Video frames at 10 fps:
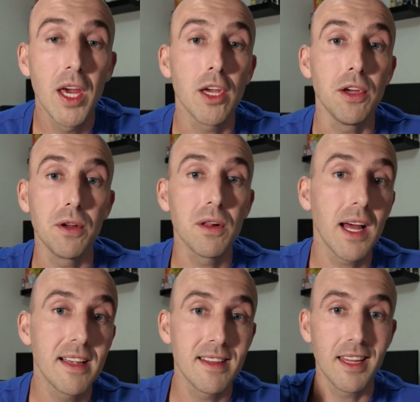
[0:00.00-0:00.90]

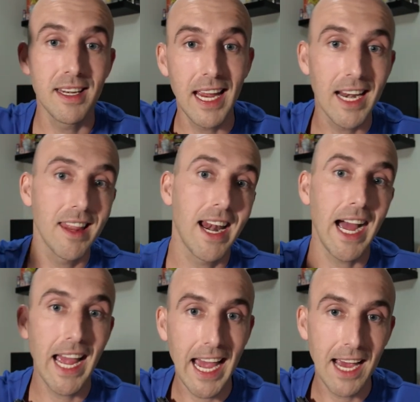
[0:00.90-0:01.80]
utilizing the data that
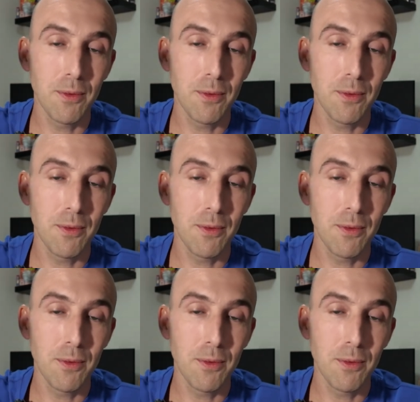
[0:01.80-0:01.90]
I had